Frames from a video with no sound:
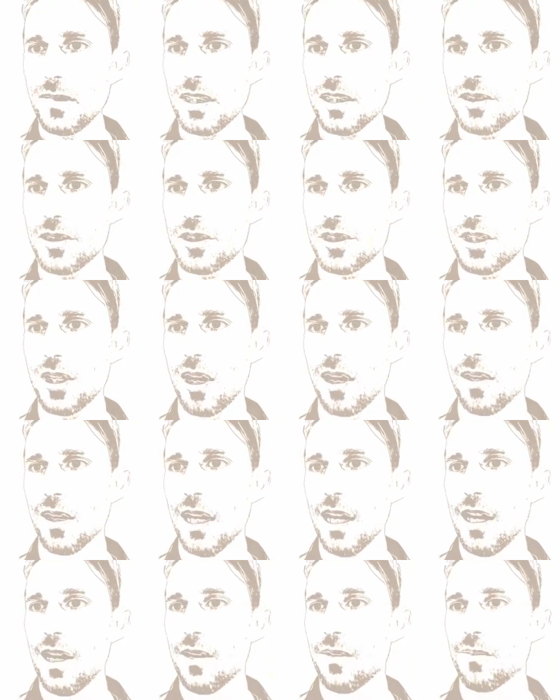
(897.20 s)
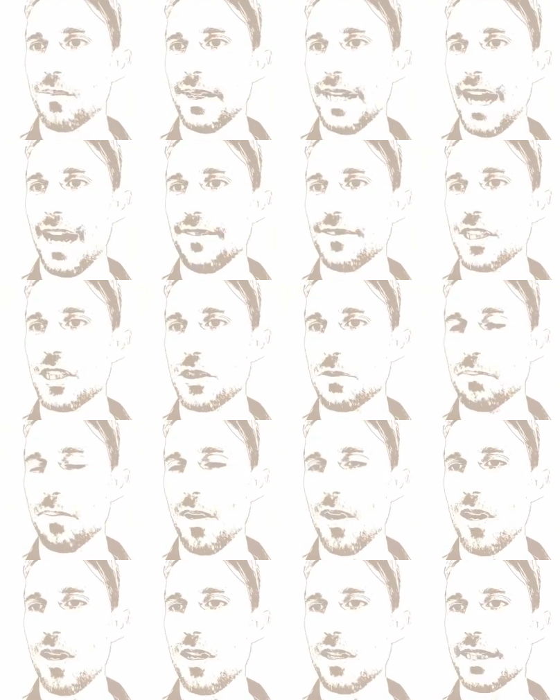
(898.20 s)
So we have this
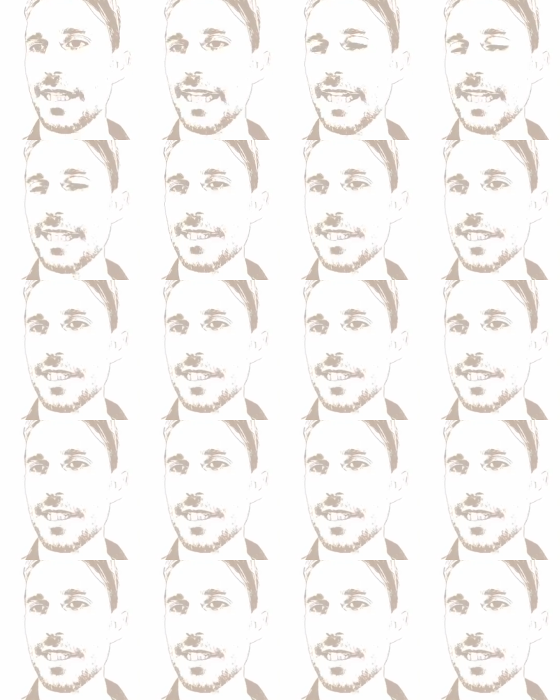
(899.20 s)
ball that is